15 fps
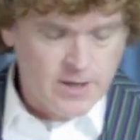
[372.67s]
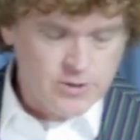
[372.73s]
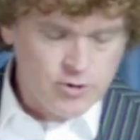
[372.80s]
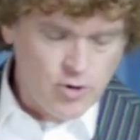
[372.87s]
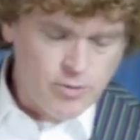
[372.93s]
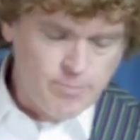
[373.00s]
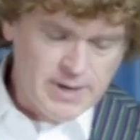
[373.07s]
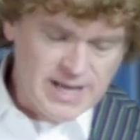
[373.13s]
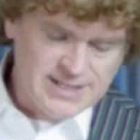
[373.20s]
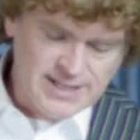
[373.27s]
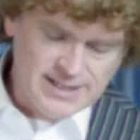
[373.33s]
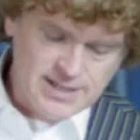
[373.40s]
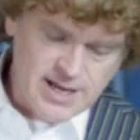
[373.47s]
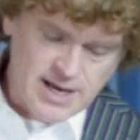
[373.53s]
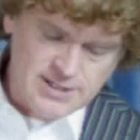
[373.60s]
so the
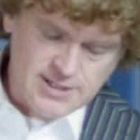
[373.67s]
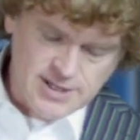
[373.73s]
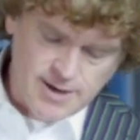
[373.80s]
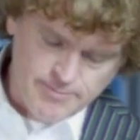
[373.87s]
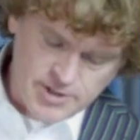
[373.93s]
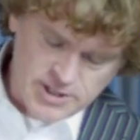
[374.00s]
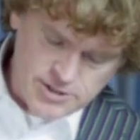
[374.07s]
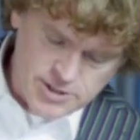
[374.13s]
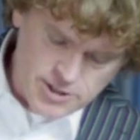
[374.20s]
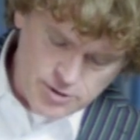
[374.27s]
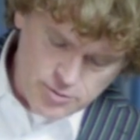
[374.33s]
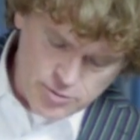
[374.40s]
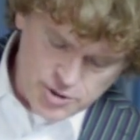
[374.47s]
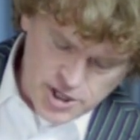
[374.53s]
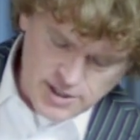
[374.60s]
blessing does something to
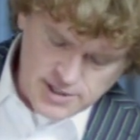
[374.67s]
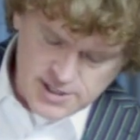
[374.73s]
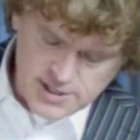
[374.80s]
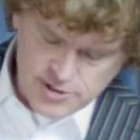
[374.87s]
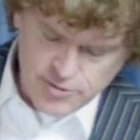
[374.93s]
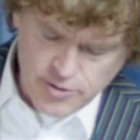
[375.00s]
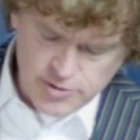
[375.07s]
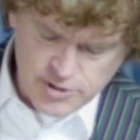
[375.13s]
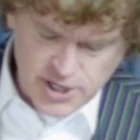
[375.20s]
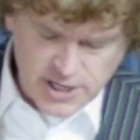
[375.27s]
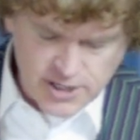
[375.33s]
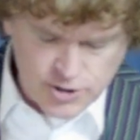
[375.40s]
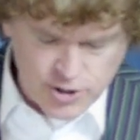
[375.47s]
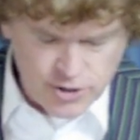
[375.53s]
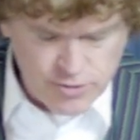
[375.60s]
you Genesis
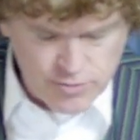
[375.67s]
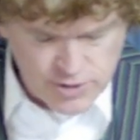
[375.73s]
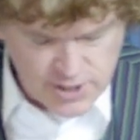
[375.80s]
13 2